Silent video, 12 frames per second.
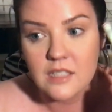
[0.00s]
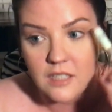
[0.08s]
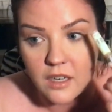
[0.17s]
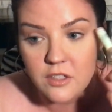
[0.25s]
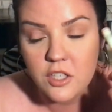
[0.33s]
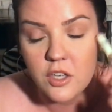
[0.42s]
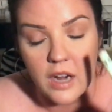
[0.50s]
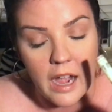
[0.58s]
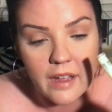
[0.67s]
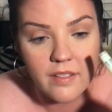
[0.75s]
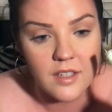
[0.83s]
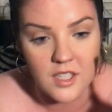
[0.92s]
stuck to your
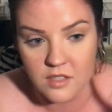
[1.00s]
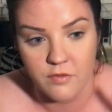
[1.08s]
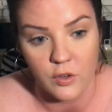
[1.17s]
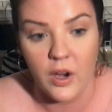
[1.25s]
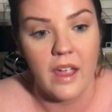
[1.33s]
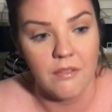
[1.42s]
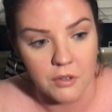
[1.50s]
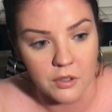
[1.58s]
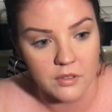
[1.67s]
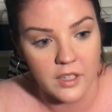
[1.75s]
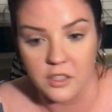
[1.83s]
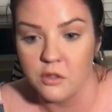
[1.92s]
eyelids forever.